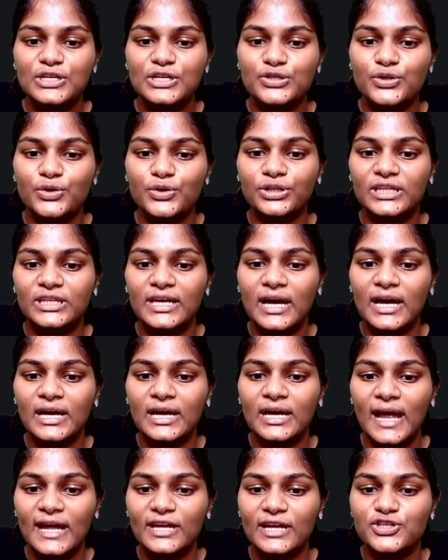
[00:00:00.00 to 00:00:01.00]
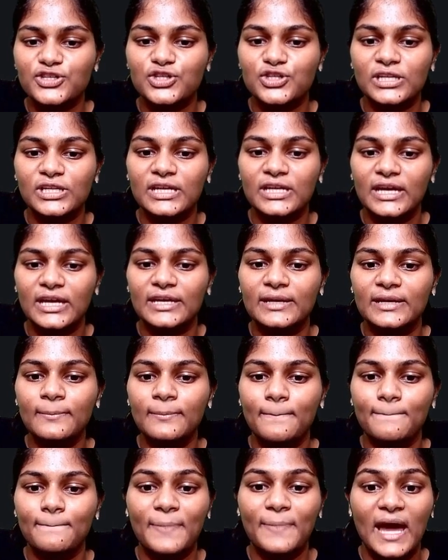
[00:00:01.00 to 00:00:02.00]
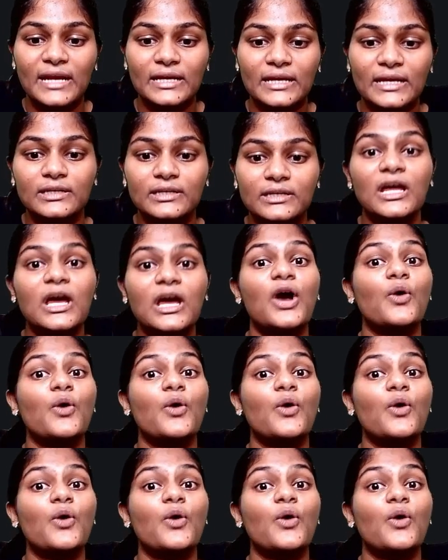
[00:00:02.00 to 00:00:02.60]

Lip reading: So they are actually in parallel.